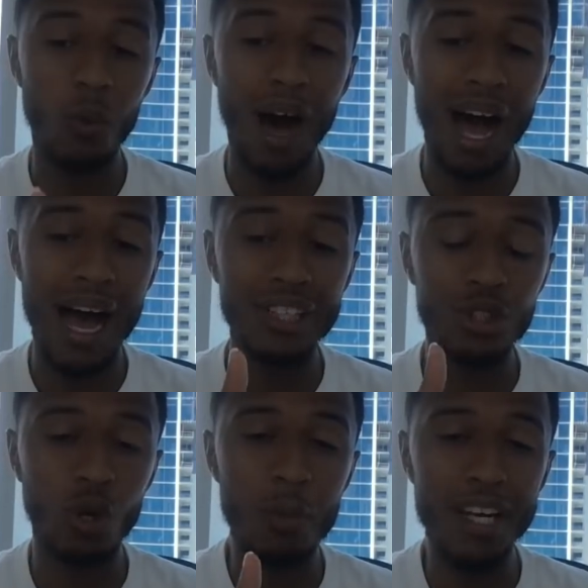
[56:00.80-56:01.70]
why
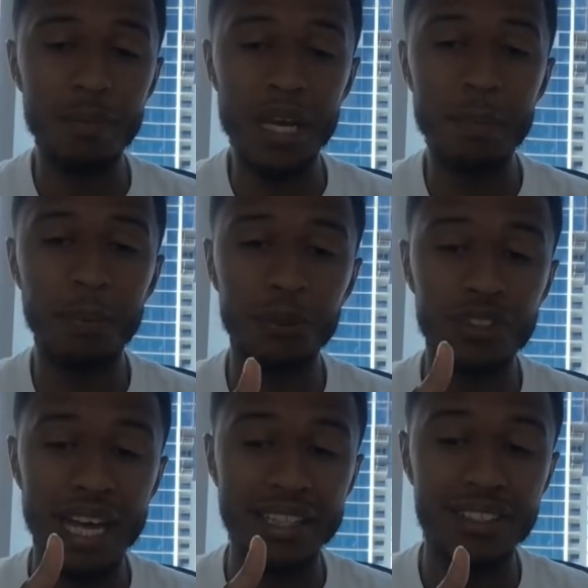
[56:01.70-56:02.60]
so many people
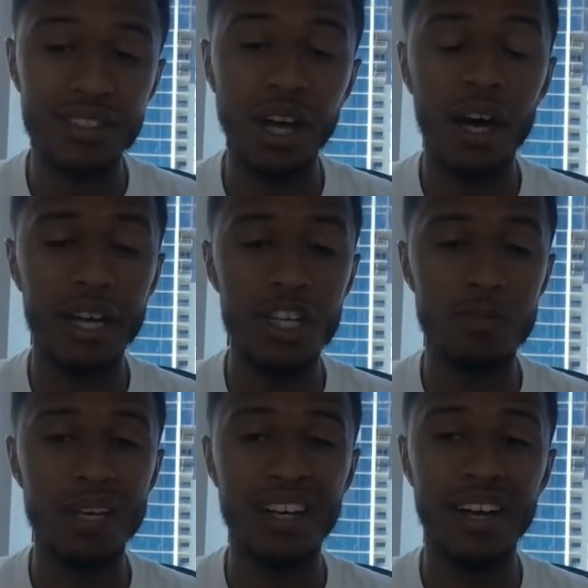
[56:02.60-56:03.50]
stay stuck, is
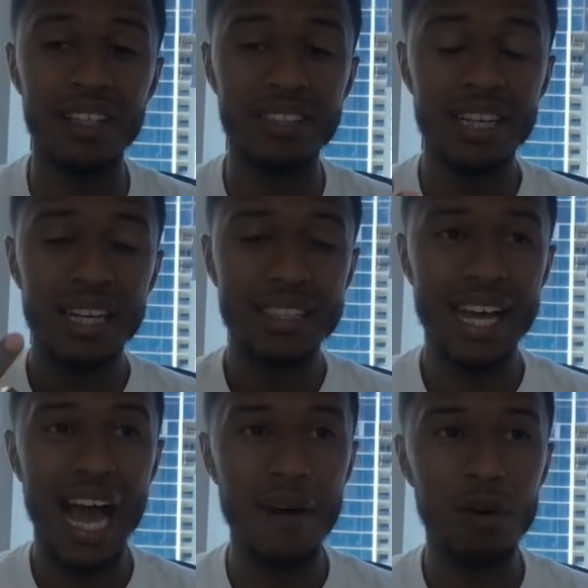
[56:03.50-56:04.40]
because
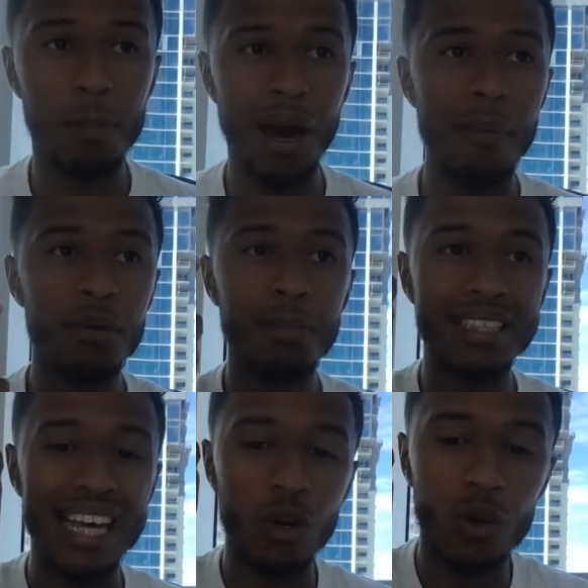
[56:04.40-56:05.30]
they have a problem,
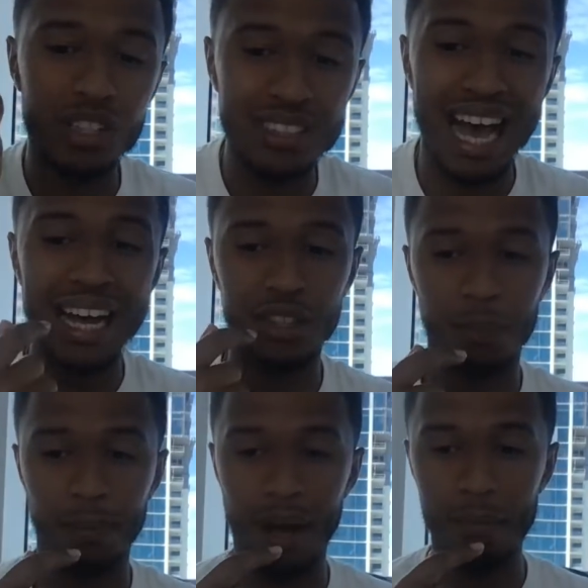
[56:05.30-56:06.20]
but they don't attack the
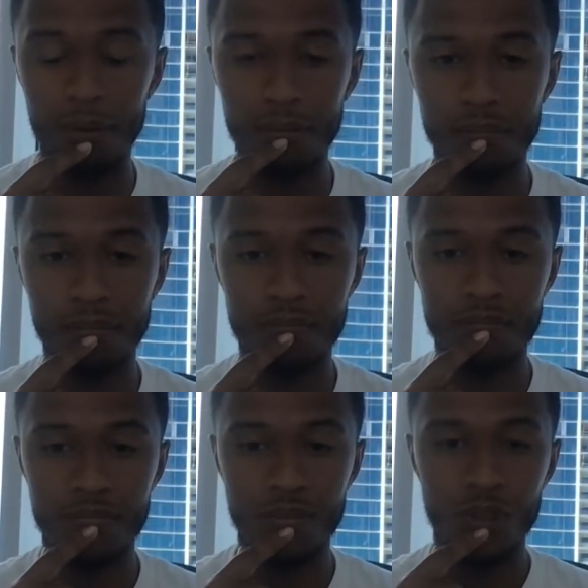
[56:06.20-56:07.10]
problem.
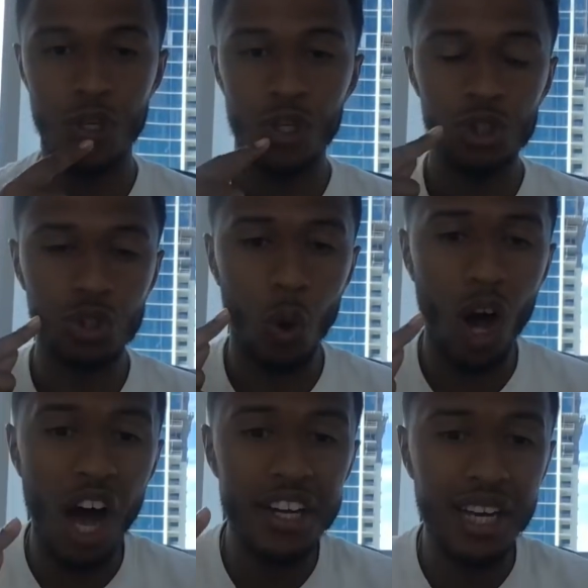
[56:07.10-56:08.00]

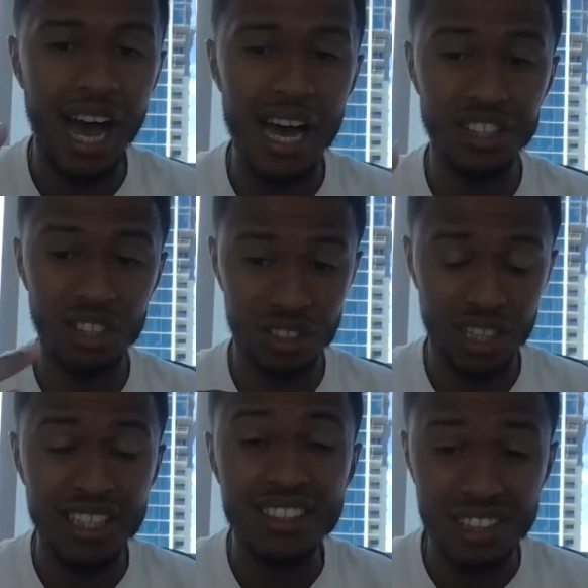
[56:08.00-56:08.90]
So
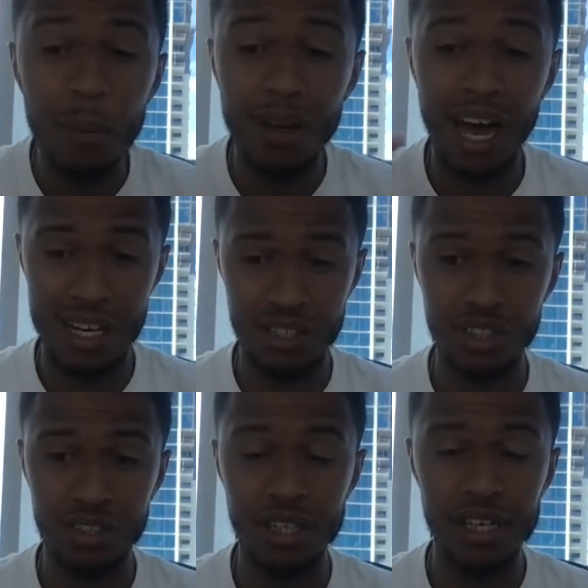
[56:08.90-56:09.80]
unconsciously,
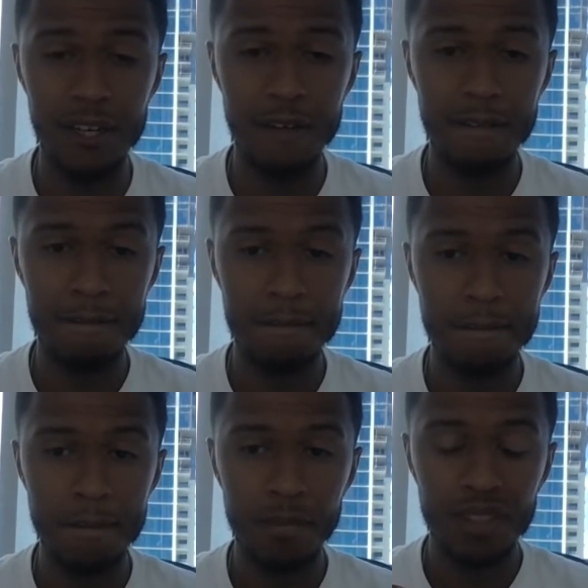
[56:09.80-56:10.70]
subconsciously,
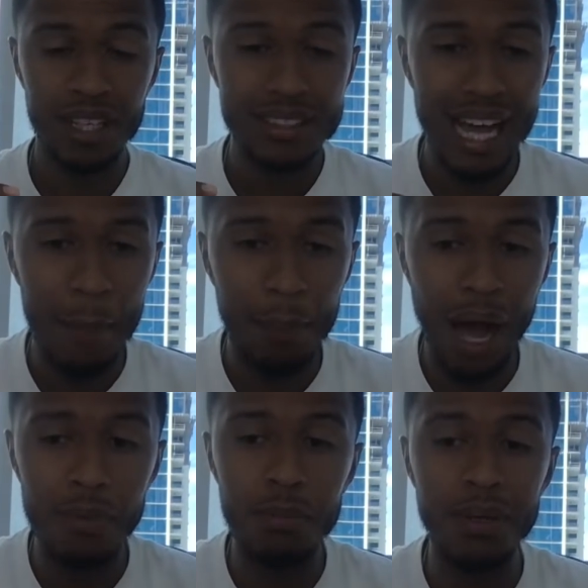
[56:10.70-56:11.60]
that
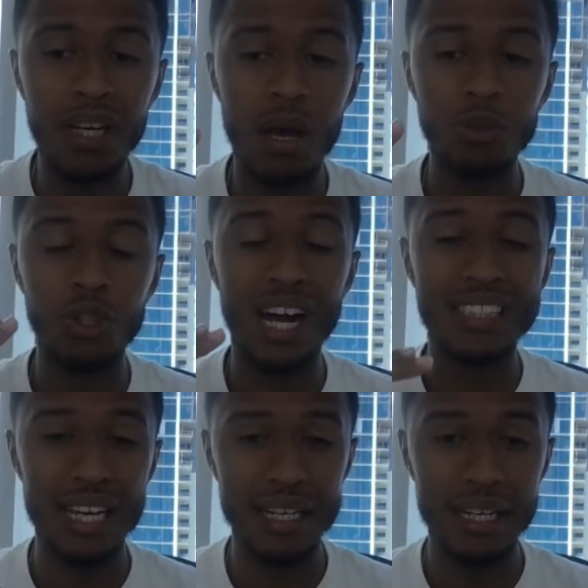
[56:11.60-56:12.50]
problem becomes your
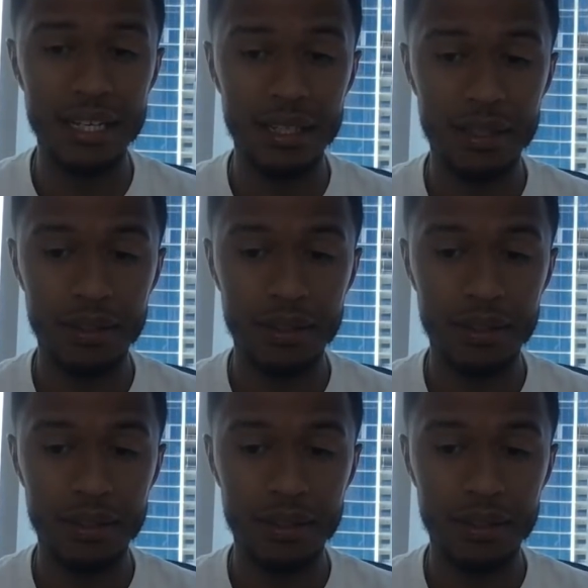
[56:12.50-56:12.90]
identity.